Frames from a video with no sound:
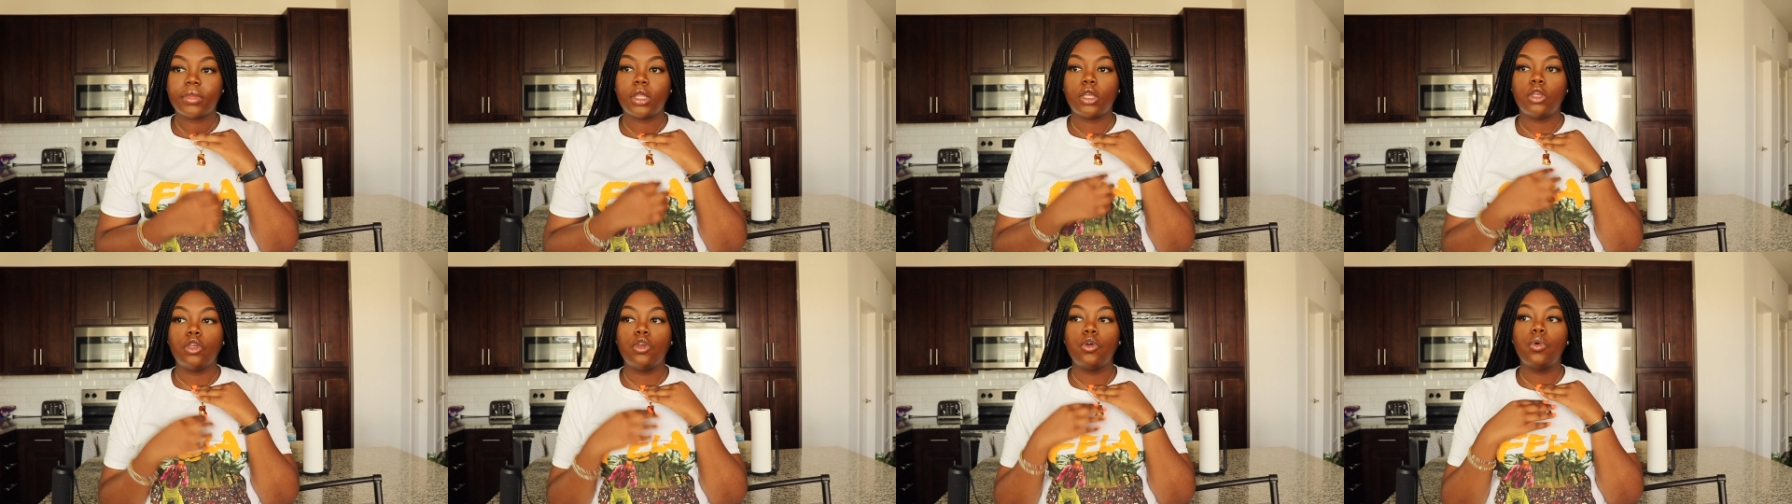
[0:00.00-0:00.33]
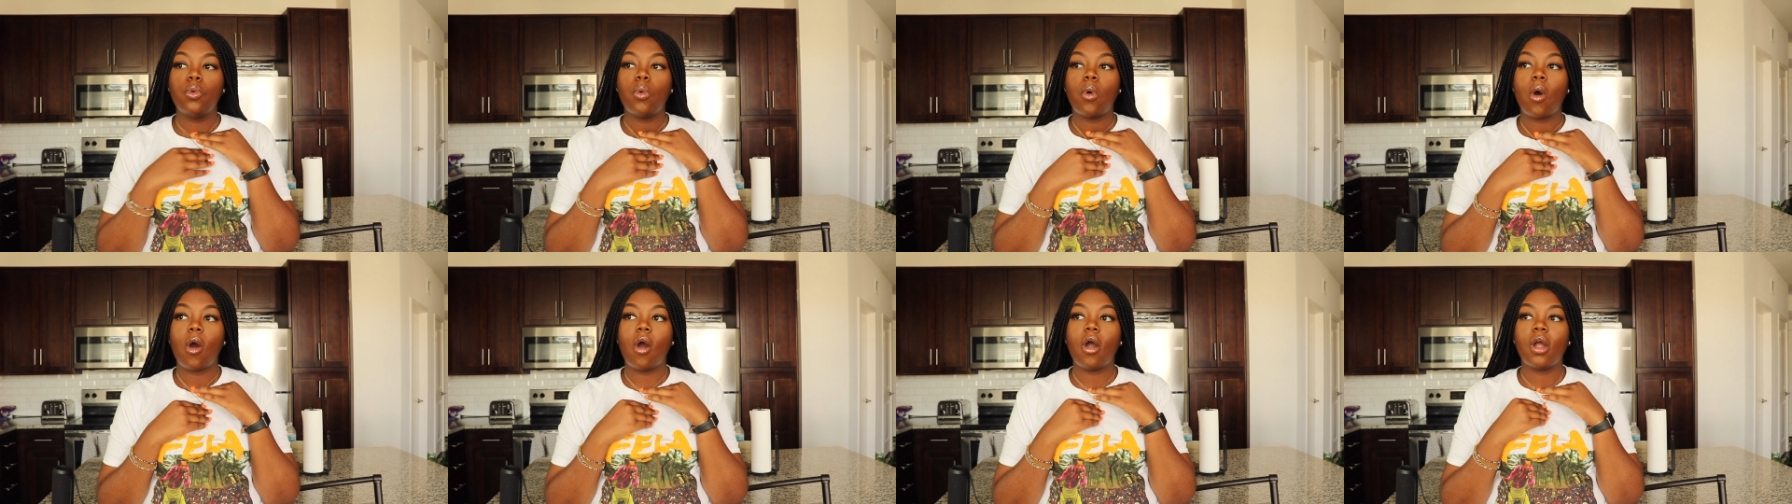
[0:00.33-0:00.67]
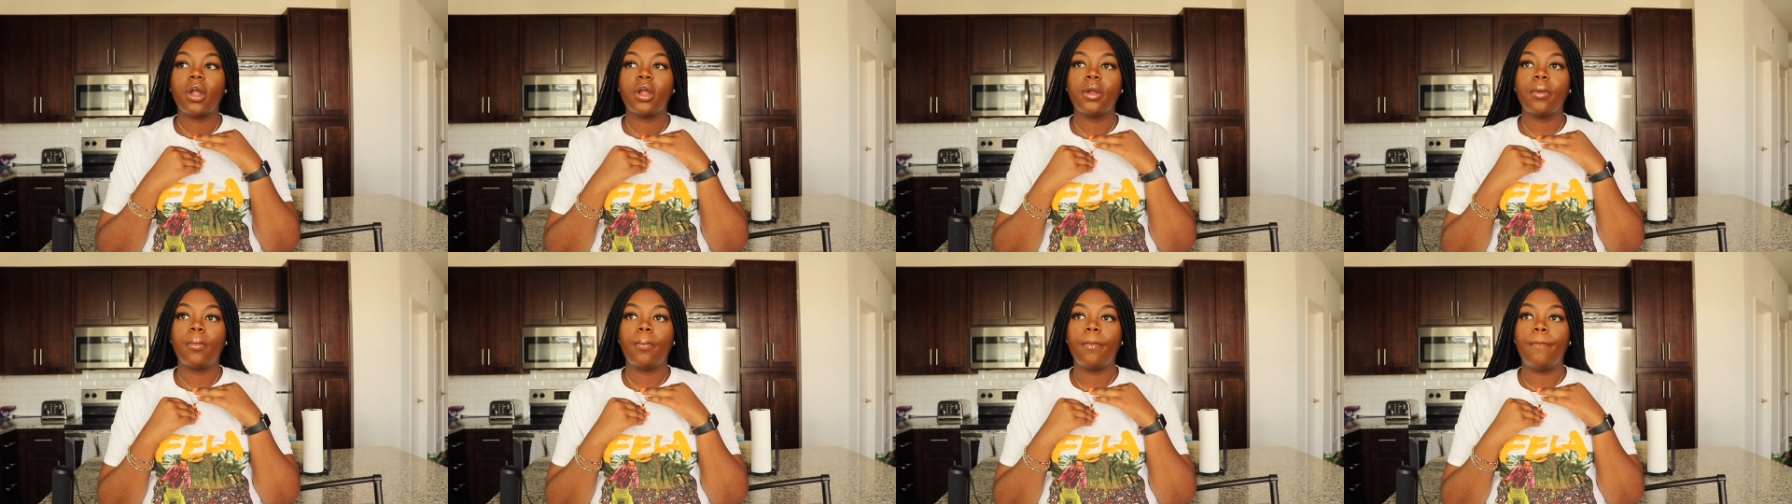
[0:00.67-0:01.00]
you
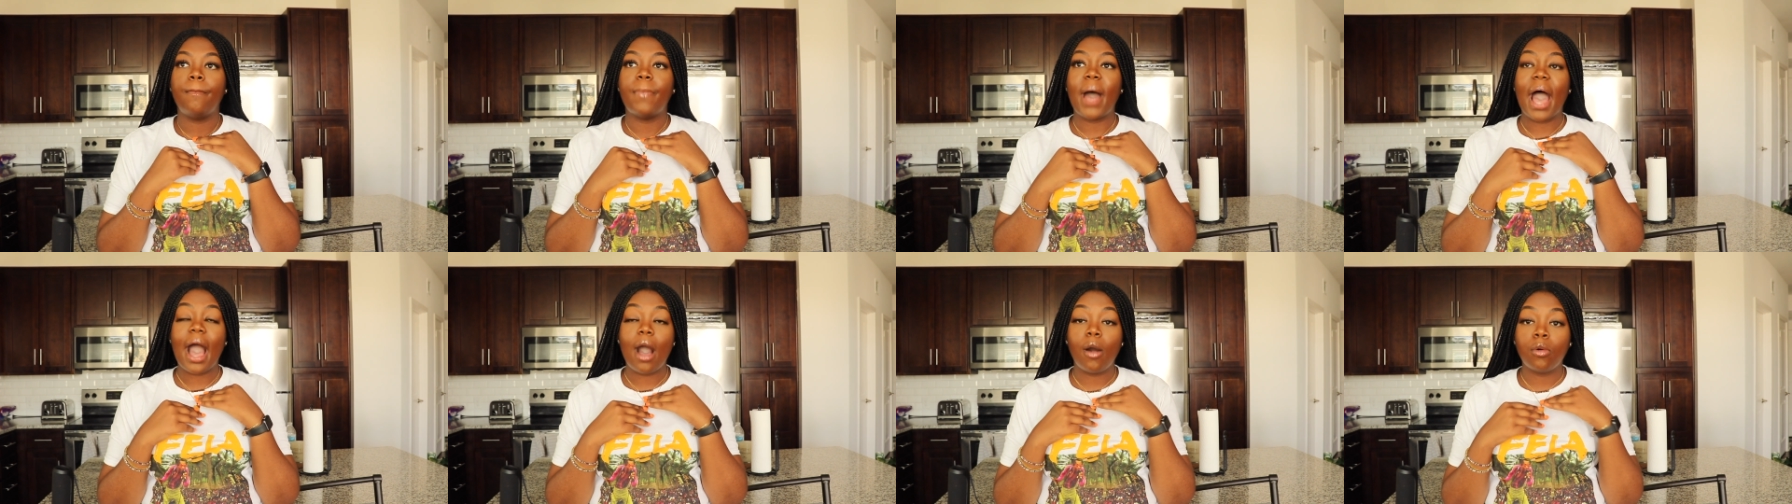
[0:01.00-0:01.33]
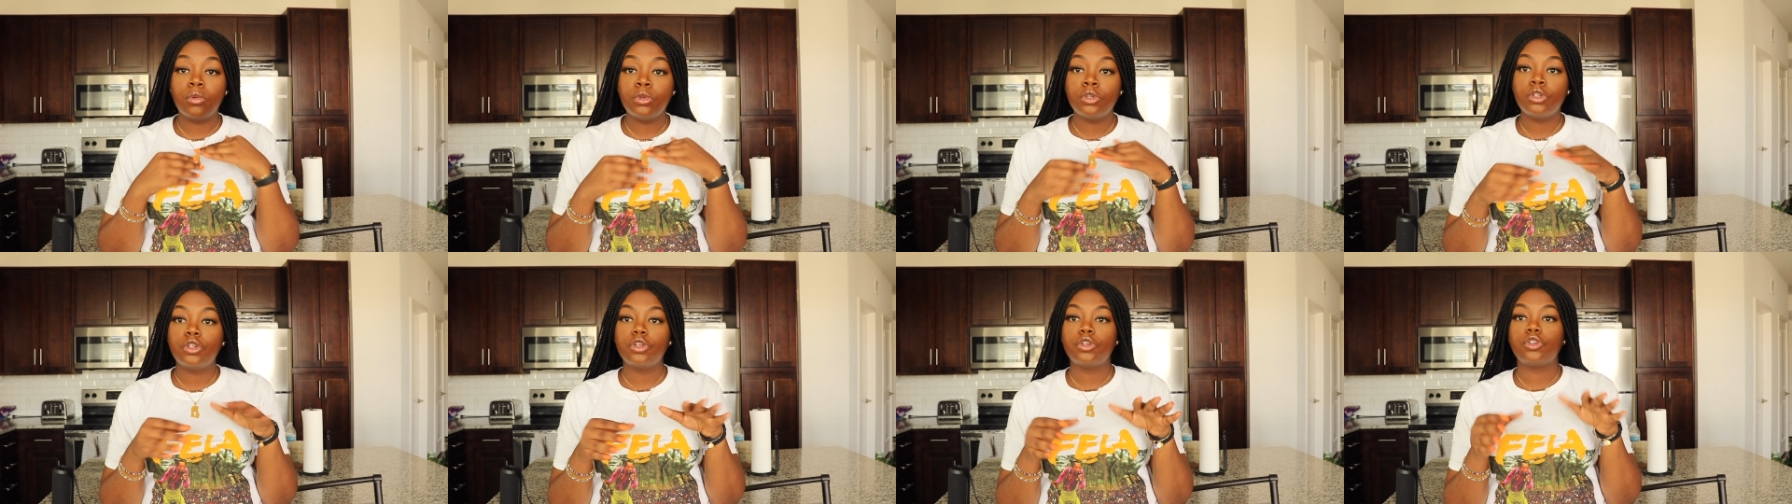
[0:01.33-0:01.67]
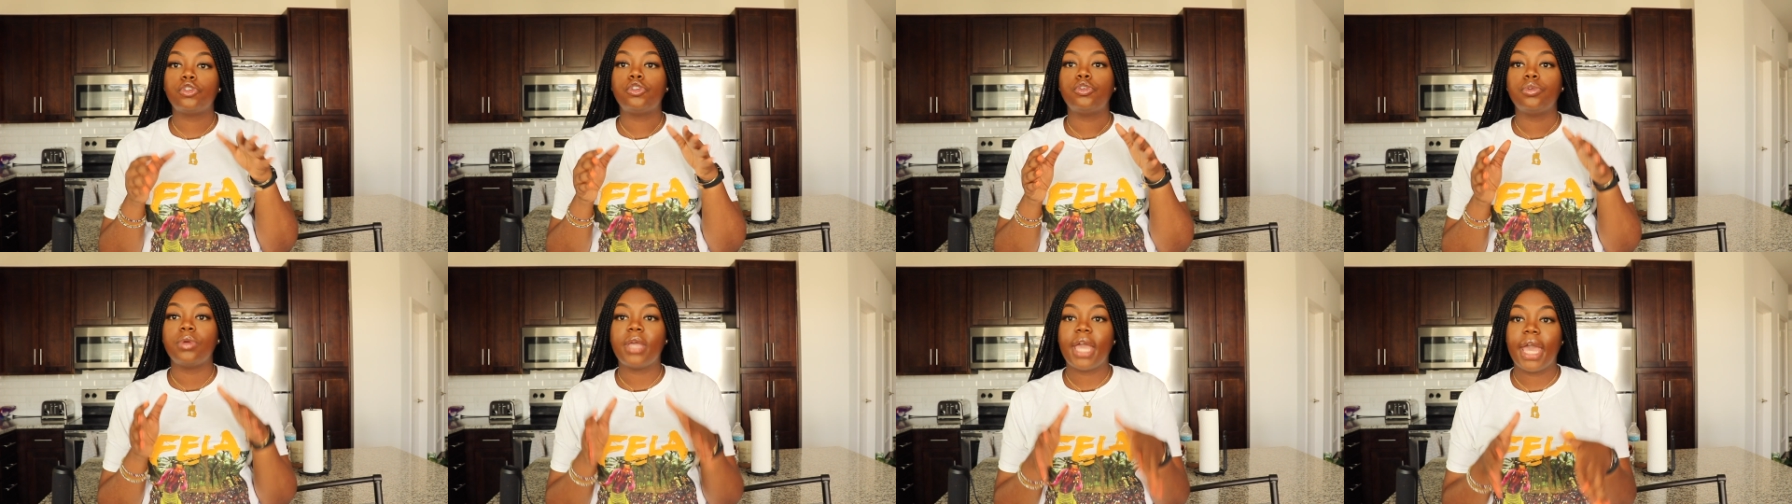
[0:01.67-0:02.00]
are bound
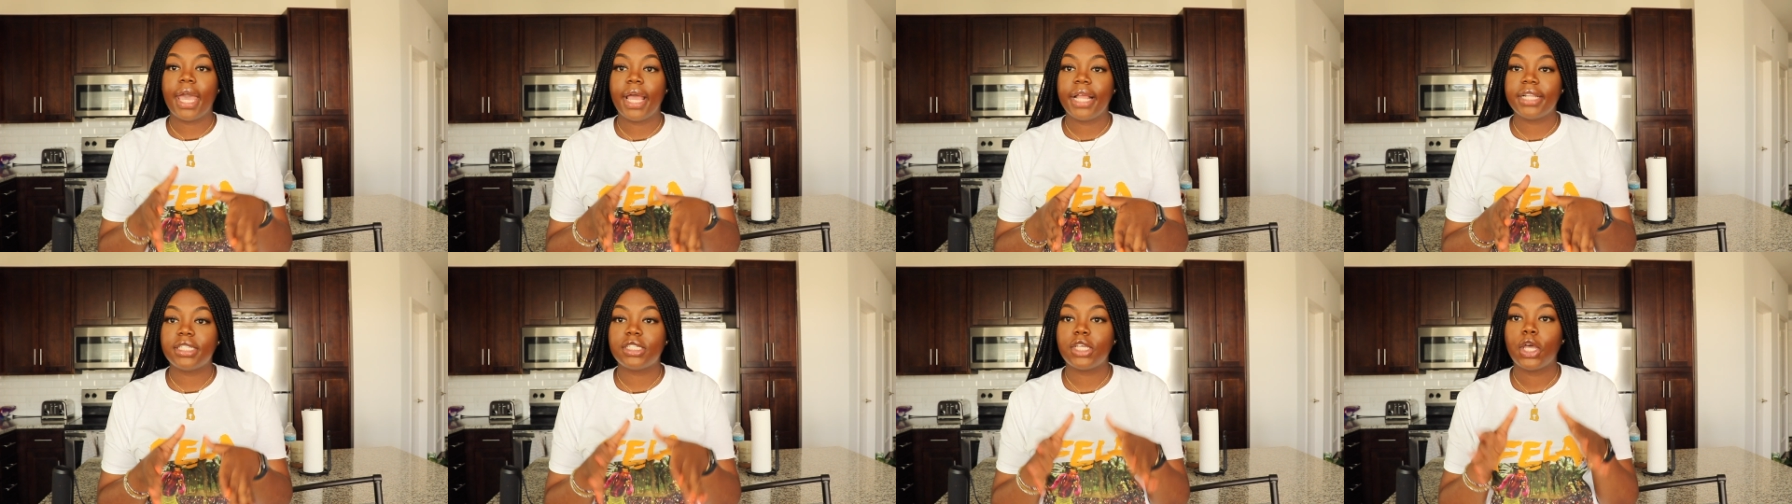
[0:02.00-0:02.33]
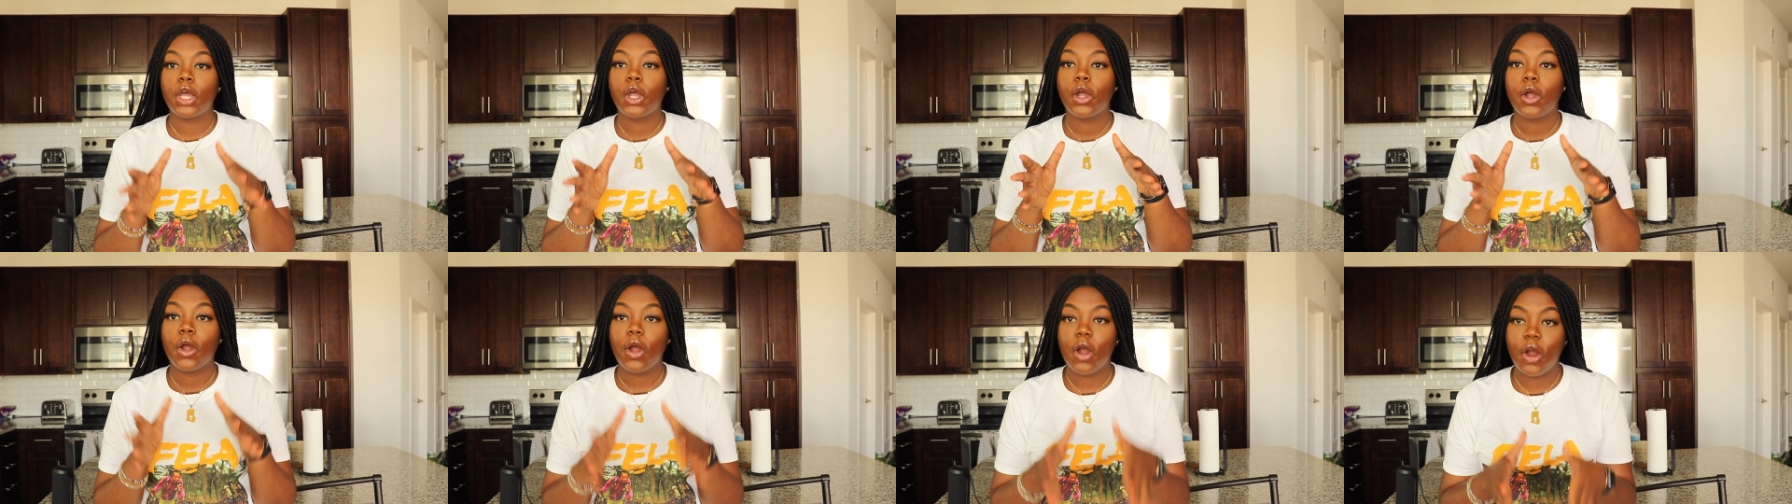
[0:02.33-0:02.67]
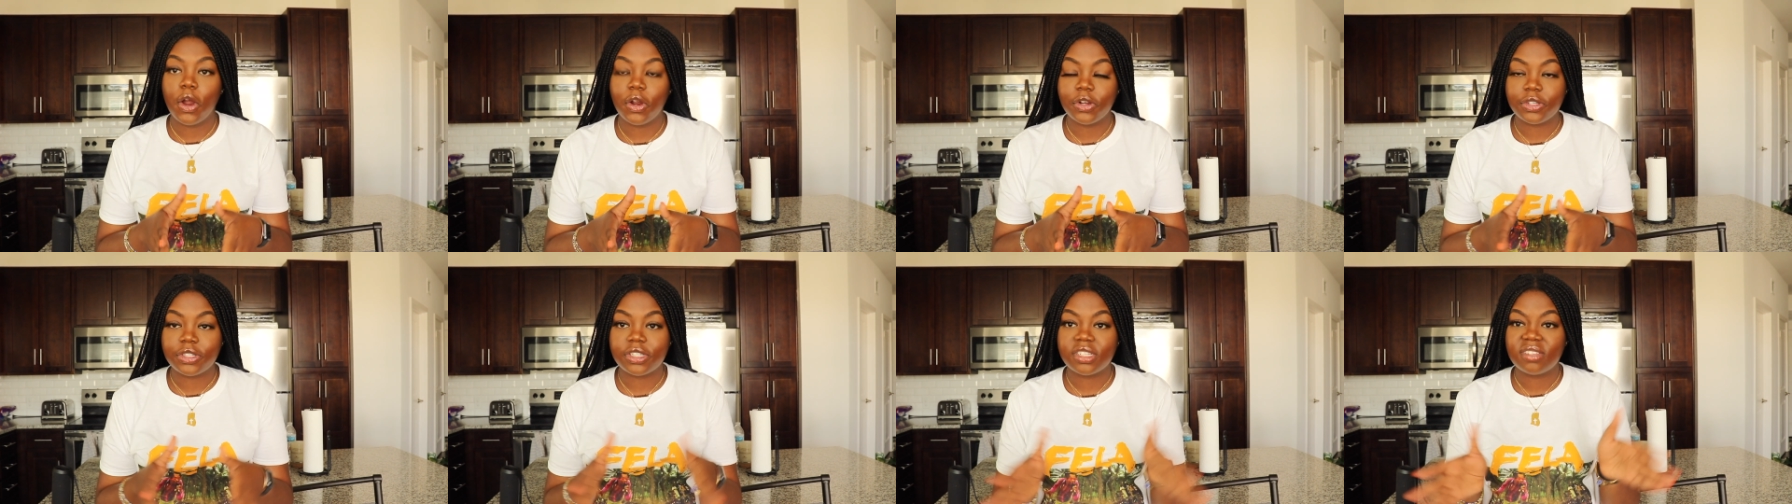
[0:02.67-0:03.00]
to get
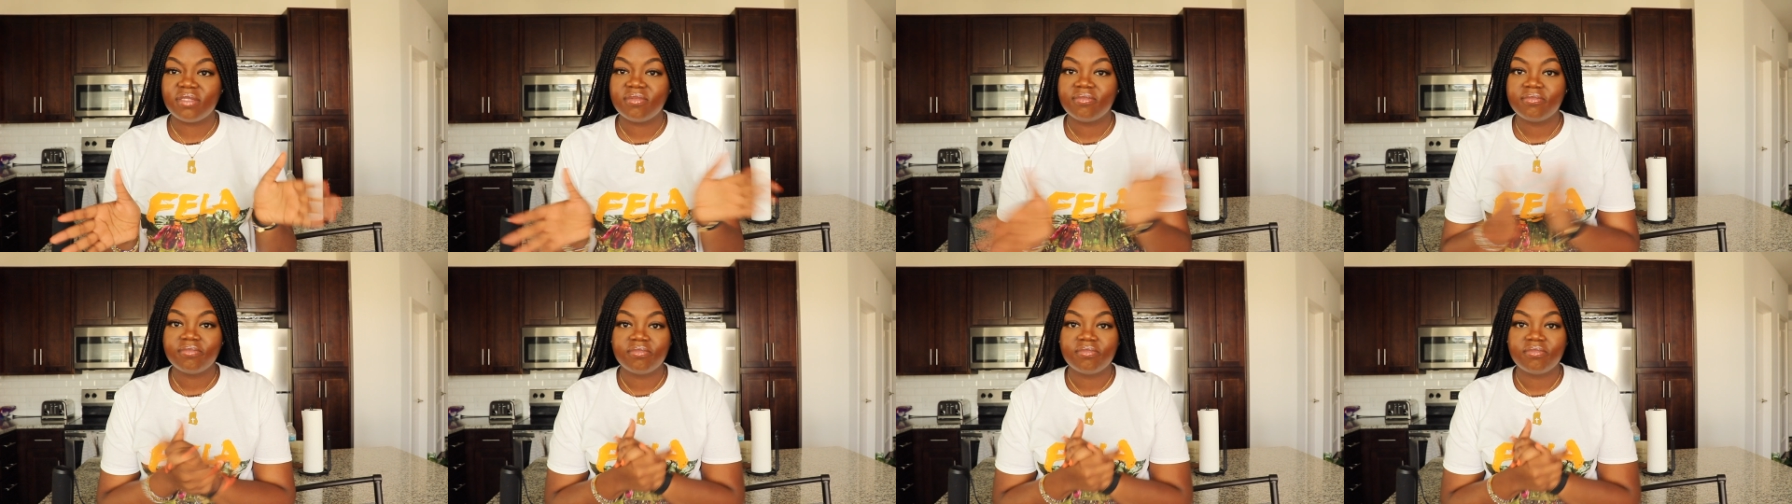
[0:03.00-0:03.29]
hurt.